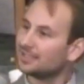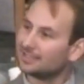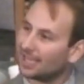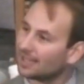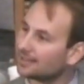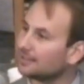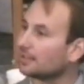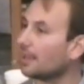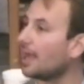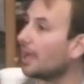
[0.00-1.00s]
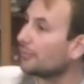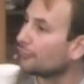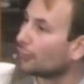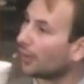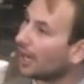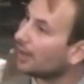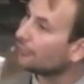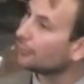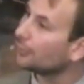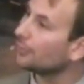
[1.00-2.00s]
death into life
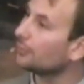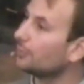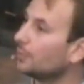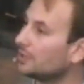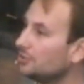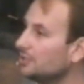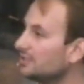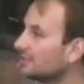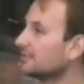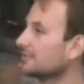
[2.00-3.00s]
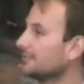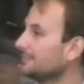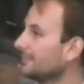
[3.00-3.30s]
forever with Jesus.